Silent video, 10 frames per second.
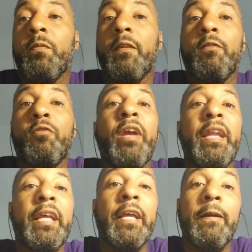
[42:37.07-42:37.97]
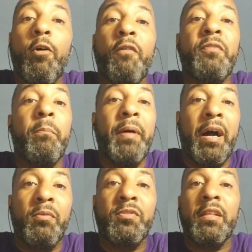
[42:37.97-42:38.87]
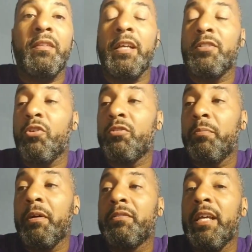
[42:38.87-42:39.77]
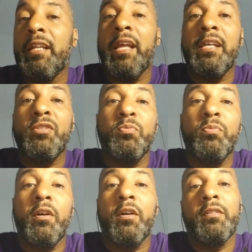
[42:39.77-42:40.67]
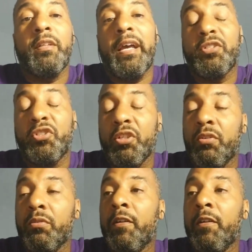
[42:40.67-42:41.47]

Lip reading: creating off the bounce. I think I talked about that last show.